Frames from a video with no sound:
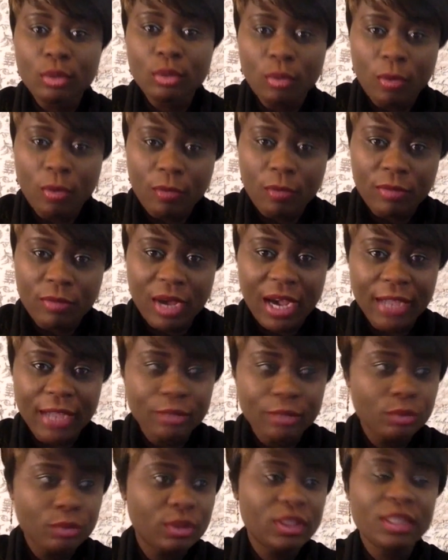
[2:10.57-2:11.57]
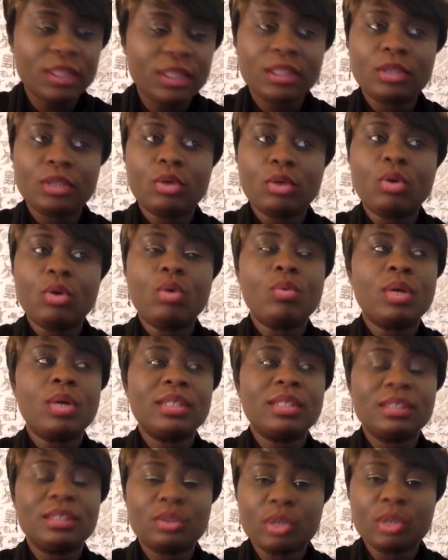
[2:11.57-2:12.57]
over and you think the whole
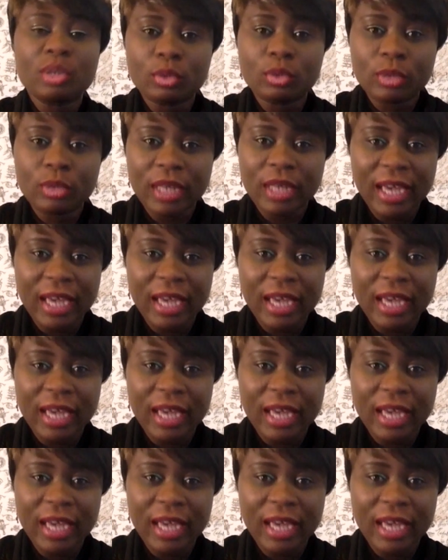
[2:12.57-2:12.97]
world is going to